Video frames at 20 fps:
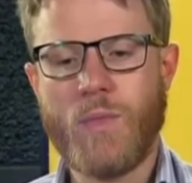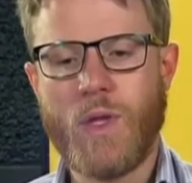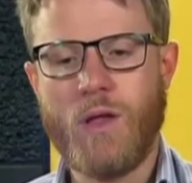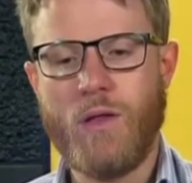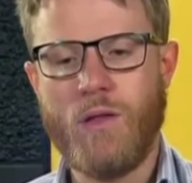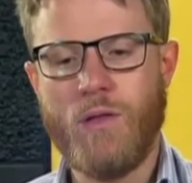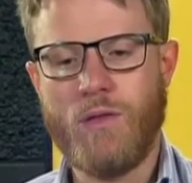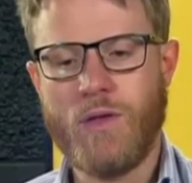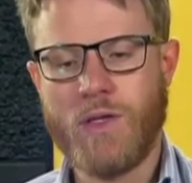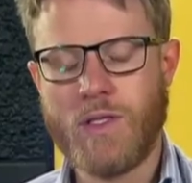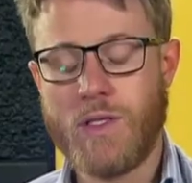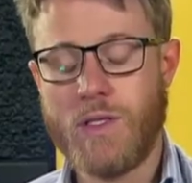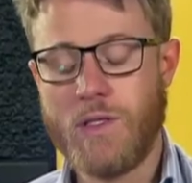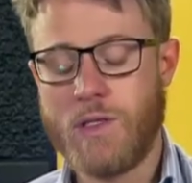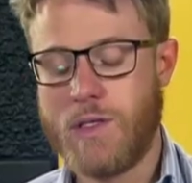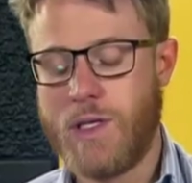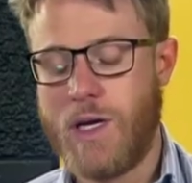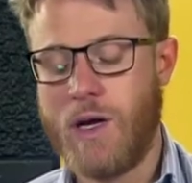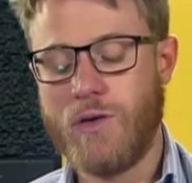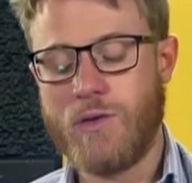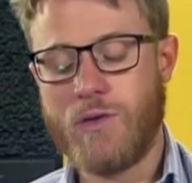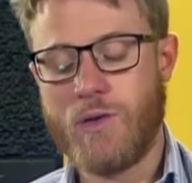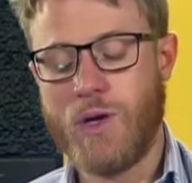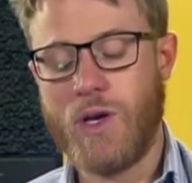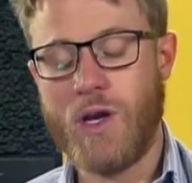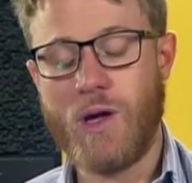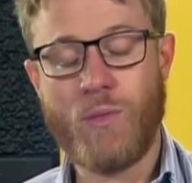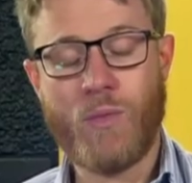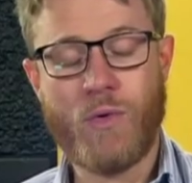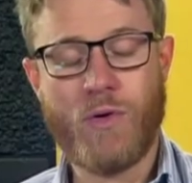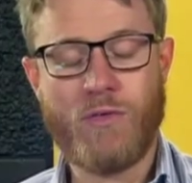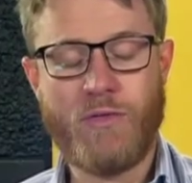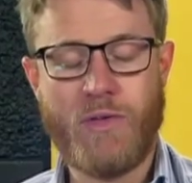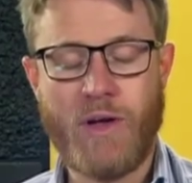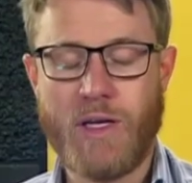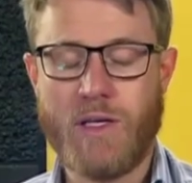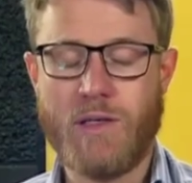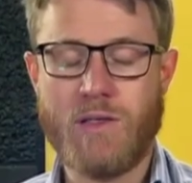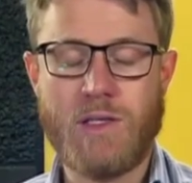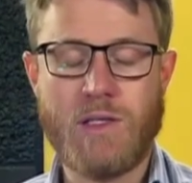This is down to a number of
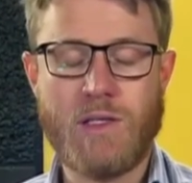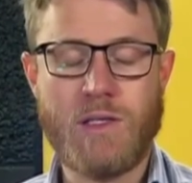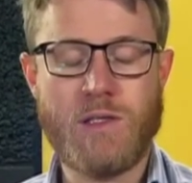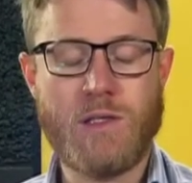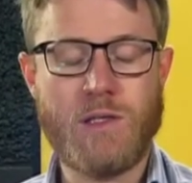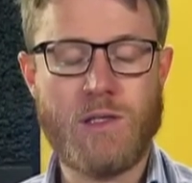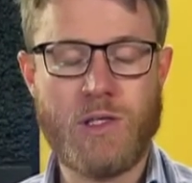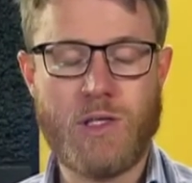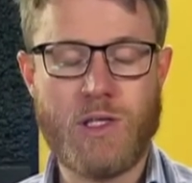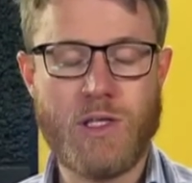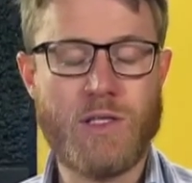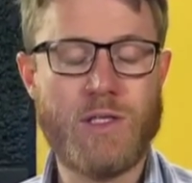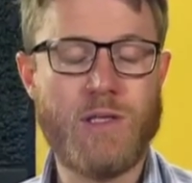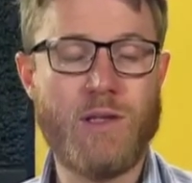factors. This isn't just the